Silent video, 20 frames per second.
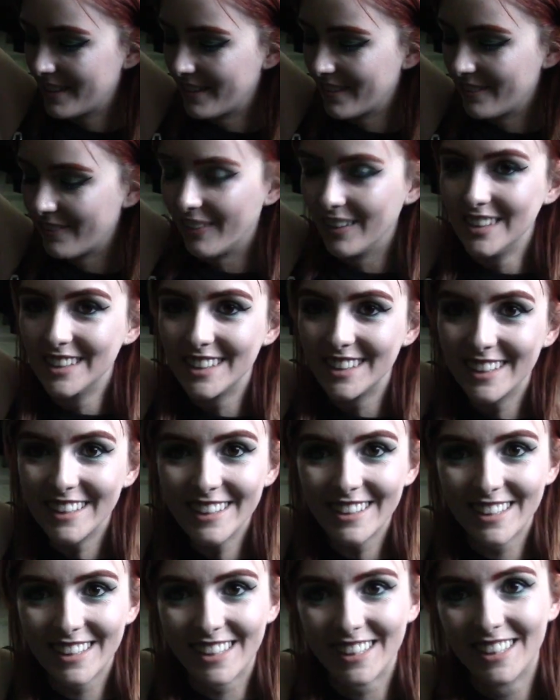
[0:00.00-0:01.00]

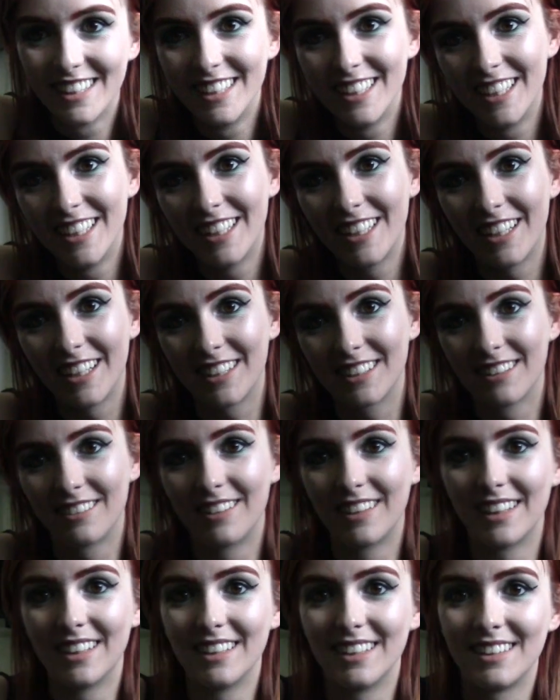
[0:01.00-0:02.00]
Onesies. That's
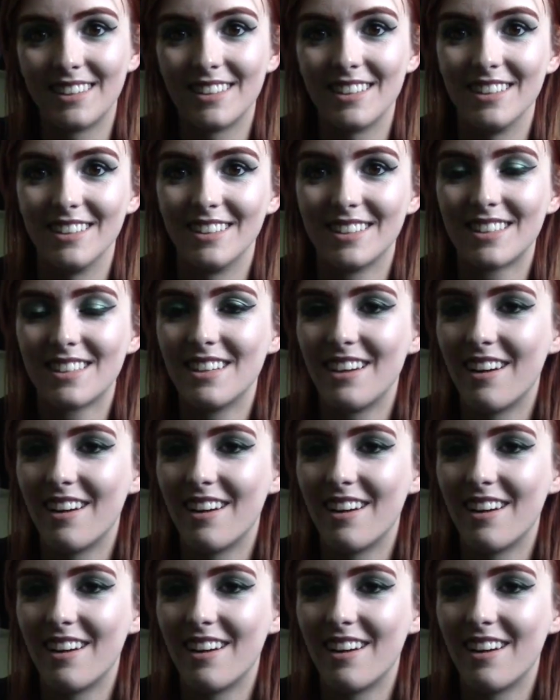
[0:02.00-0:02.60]
what this is.